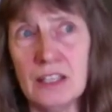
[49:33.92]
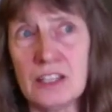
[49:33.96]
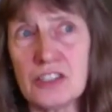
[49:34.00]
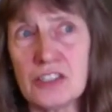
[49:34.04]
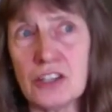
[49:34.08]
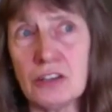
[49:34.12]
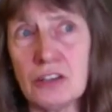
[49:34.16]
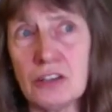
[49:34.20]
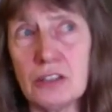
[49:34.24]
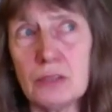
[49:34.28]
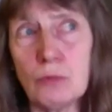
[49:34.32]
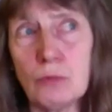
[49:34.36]

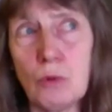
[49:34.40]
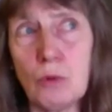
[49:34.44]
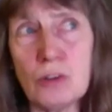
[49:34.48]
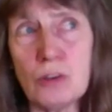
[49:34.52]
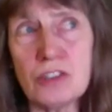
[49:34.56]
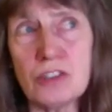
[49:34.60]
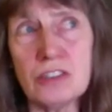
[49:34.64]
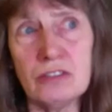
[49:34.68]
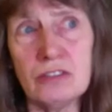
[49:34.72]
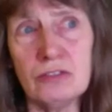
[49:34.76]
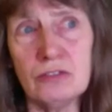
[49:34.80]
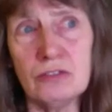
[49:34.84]
So it
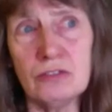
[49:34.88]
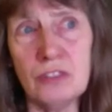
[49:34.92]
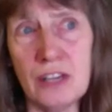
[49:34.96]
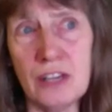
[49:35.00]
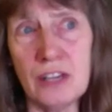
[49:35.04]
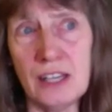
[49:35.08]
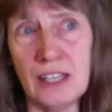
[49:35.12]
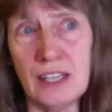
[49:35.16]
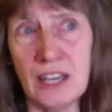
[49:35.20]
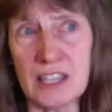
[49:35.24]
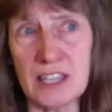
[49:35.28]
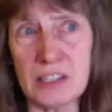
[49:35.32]
wasn't
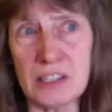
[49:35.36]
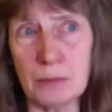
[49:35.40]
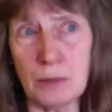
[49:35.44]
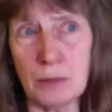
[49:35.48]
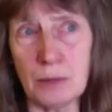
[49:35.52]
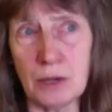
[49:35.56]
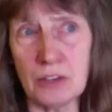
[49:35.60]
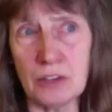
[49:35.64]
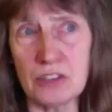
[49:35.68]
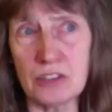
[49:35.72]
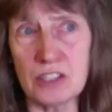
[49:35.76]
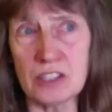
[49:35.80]
really, I
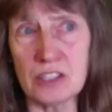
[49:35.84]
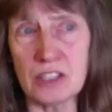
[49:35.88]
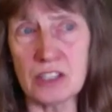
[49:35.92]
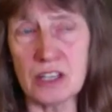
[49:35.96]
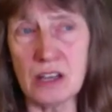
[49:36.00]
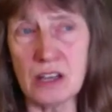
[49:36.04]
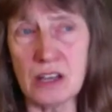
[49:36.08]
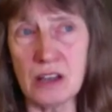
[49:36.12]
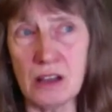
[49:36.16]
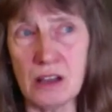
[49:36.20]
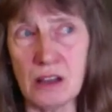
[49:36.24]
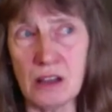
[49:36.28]
suppose,
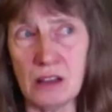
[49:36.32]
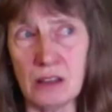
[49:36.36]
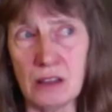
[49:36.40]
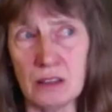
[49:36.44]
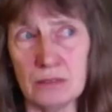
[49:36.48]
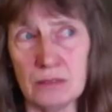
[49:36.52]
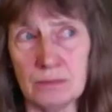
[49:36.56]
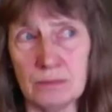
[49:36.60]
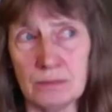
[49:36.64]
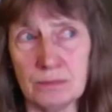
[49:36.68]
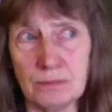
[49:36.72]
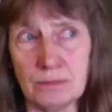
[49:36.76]

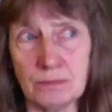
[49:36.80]
until